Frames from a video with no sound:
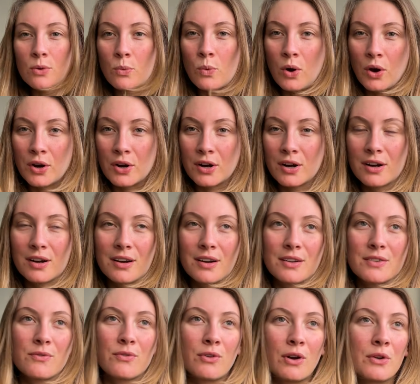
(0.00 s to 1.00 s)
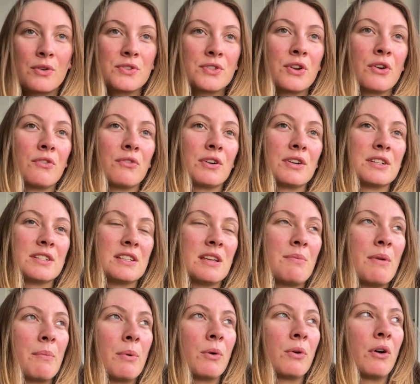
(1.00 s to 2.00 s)
water frozen over, to see
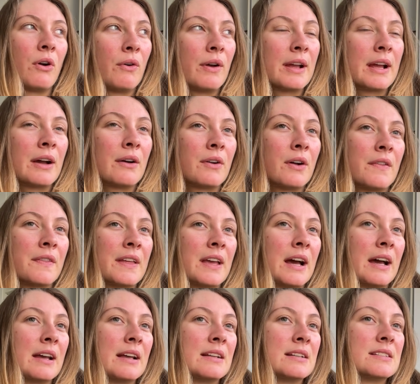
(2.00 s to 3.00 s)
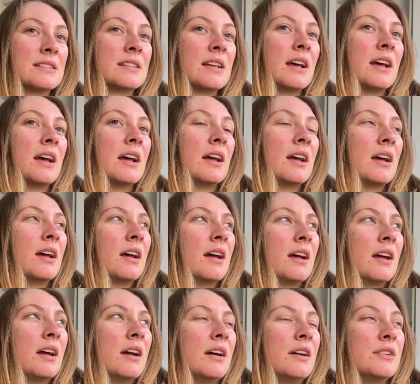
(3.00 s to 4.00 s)
people going out on the ice,
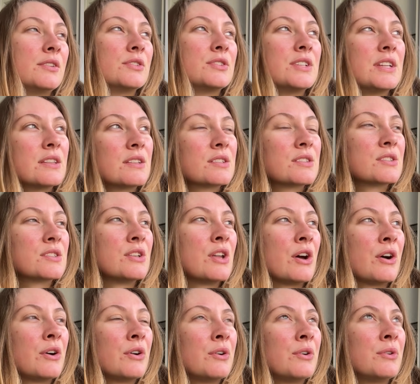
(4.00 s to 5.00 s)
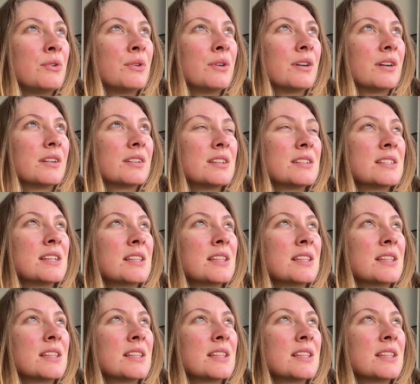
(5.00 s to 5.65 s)
to see the snow, to see